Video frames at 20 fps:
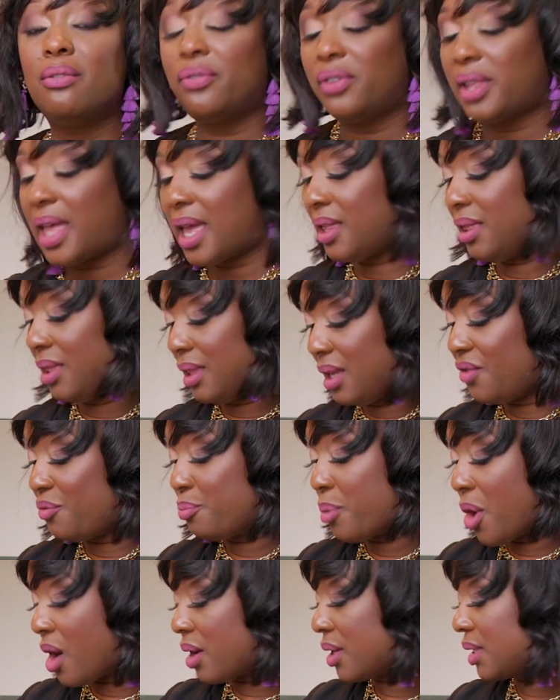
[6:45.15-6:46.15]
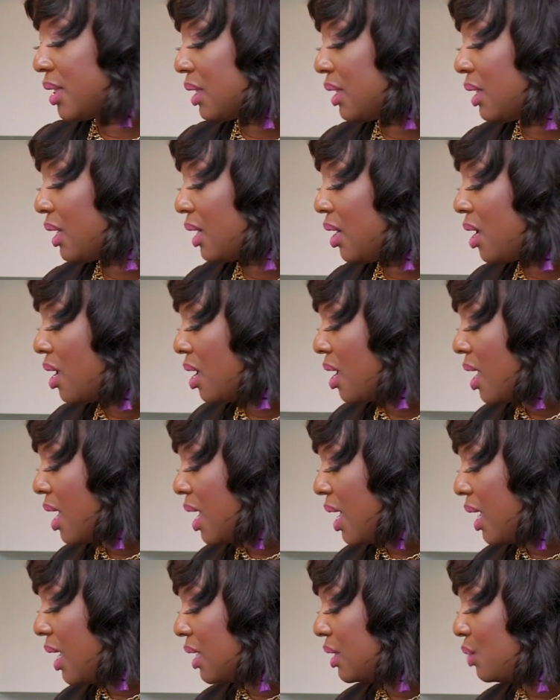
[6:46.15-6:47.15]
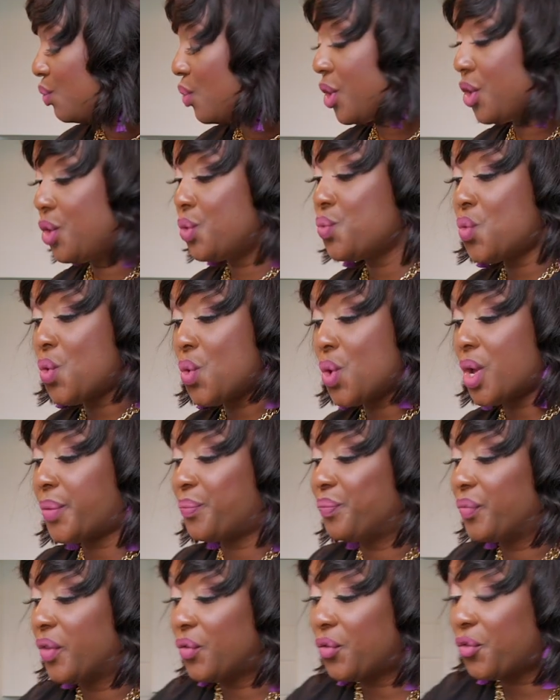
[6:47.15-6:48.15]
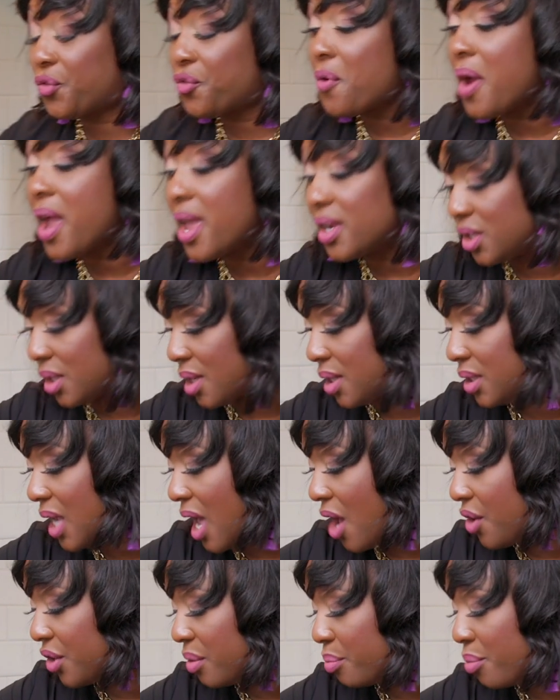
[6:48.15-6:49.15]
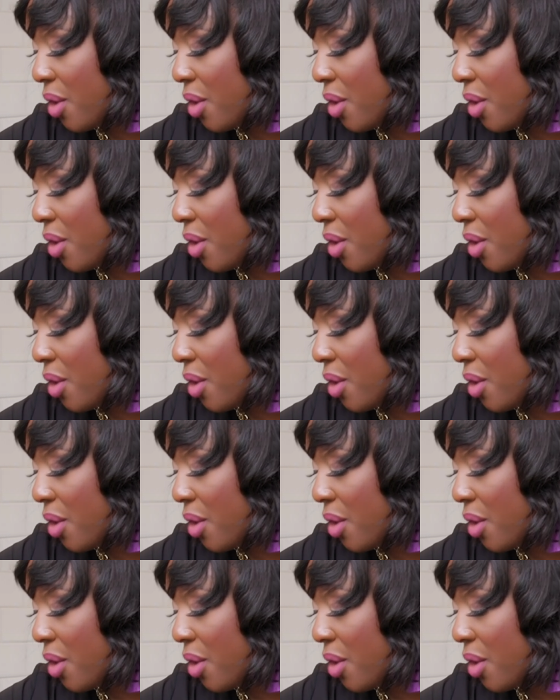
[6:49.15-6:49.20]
flat leaf parsley is what you want. Fresh Italian